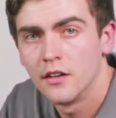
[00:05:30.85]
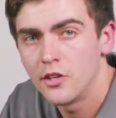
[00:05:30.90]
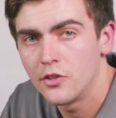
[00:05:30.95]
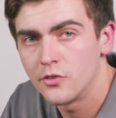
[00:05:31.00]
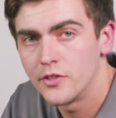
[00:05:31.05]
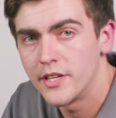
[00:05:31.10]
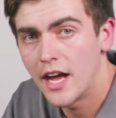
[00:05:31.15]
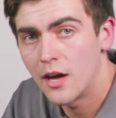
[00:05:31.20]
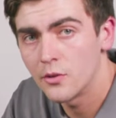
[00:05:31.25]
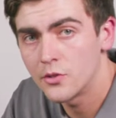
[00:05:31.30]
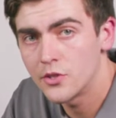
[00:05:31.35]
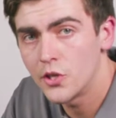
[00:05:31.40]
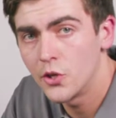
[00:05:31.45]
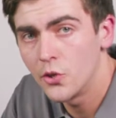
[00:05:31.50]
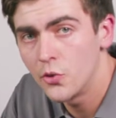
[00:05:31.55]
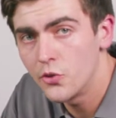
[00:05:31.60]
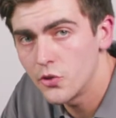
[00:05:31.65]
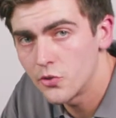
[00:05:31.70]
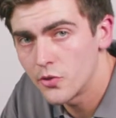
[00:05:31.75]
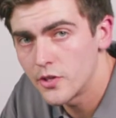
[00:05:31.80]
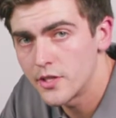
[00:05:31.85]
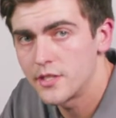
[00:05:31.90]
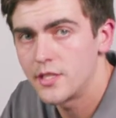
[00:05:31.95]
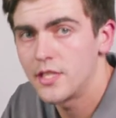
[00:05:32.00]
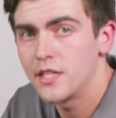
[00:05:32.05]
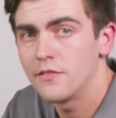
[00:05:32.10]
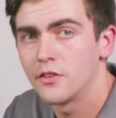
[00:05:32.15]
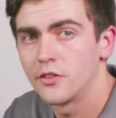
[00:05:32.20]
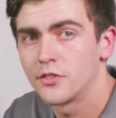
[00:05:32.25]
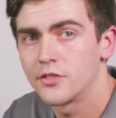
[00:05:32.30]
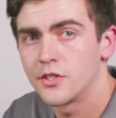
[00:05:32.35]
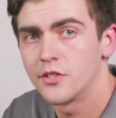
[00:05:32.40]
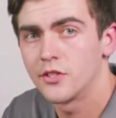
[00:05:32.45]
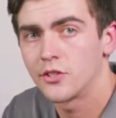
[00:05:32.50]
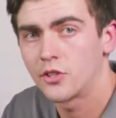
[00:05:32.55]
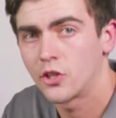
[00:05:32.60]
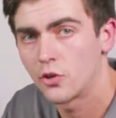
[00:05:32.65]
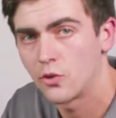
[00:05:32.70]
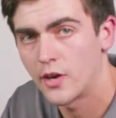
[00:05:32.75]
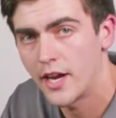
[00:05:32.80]
You'll now tune the receiver to
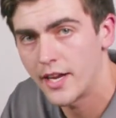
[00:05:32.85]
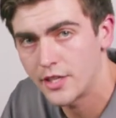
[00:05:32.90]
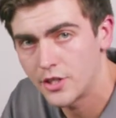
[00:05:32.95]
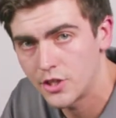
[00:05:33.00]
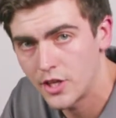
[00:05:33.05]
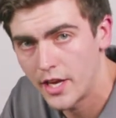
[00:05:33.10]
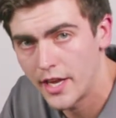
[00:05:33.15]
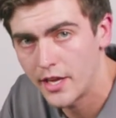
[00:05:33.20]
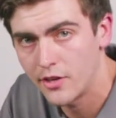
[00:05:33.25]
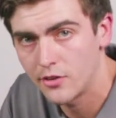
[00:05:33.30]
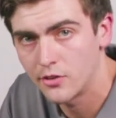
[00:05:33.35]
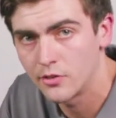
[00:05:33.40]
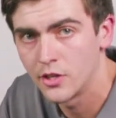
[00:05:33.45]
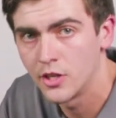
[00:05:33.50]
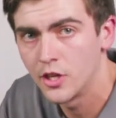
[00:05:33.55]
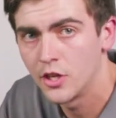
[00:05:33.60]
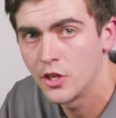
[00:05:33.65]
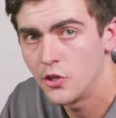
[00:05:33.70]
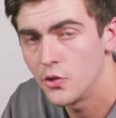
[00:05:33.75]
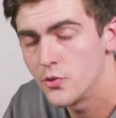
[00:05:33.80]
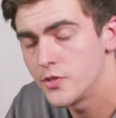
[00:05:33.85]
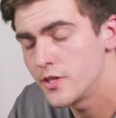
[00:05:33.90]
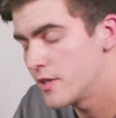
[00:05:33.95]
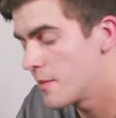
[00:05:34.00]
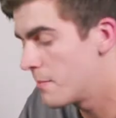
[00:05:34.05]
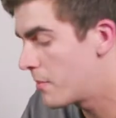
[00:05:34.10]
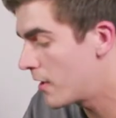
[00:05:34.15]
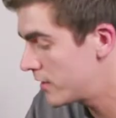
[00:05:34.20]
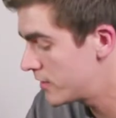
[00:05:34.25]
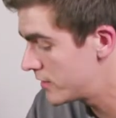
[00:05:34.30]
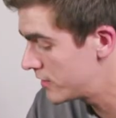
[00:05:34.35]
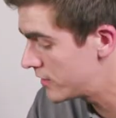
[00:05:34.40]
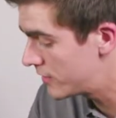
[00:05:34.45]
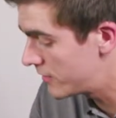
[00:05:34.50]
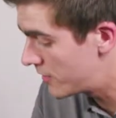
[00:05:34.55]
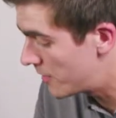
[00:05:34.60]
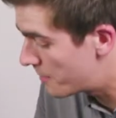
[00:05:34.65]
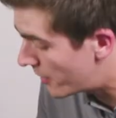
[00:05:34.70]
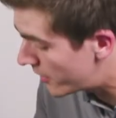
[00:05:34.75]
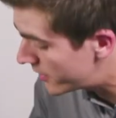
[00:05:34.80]
the correct channel using the
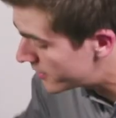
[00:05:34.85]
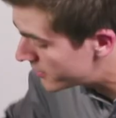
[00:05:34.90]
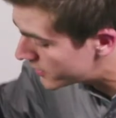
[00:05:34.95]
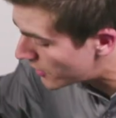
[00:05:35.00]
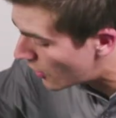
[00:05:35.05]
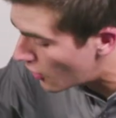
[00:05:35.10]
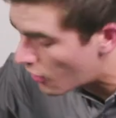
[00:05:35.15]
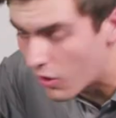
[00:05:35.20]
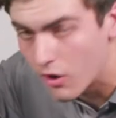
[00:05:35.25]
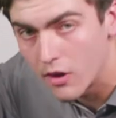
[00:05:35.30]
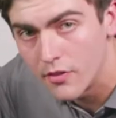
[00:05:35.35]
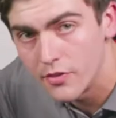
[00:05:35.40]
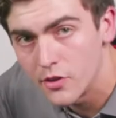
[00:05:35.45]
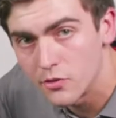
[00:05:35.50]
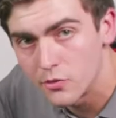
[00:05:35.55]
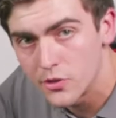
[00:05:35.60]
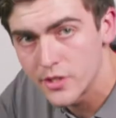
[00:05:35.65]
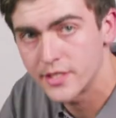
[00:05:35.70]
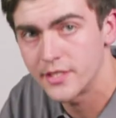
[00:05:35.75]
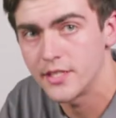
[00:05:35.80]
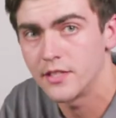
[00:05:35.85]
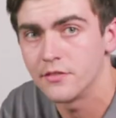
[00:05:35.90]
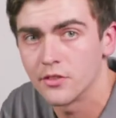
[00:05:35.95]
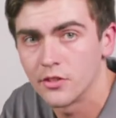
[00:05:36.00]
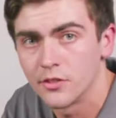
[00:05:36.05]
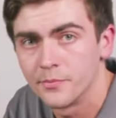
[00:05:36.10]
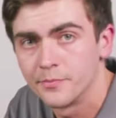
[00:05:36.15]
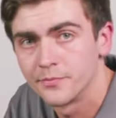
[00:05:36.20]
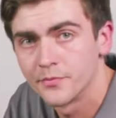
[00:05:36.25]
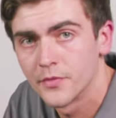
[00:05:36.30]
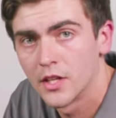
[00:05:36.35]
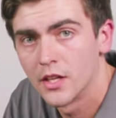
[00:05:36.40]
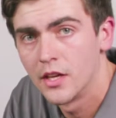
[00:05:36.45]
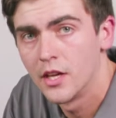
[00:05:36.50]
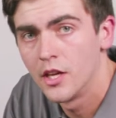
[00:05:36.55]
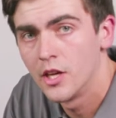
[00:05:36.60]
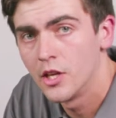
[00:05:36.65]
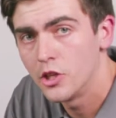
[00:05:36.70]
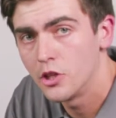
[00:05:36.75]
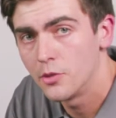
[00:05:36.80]
buttons on the receiver.
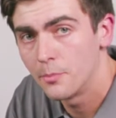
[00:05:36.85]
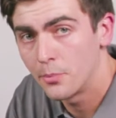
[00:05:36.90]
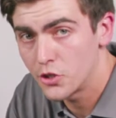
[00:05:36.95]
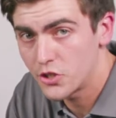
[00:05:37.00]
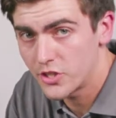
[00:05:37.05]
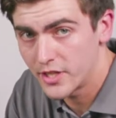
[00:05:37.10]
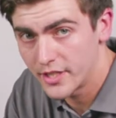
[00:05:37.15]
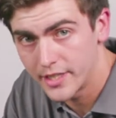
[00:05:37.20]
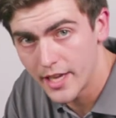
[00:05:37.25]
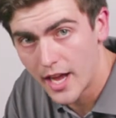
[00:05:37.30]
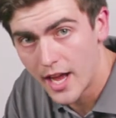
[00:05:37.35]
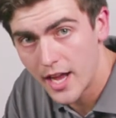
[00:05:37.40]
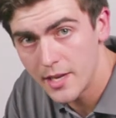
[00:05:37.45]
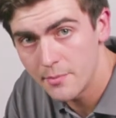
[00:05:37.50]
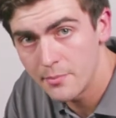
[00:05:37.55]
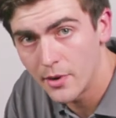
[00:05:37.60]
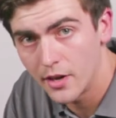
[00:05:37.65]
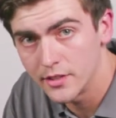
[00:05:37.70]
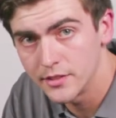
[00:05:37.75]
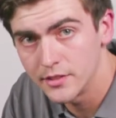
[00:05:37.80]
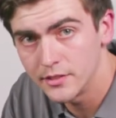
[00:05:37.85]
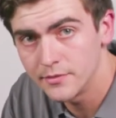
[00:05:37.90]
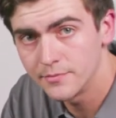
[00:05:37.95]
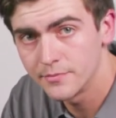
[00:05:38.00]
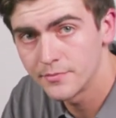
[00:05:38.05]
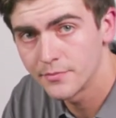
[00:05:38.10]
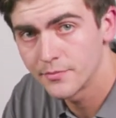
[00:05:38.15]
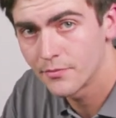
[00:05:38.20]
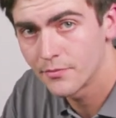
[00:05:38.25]
You push the guide button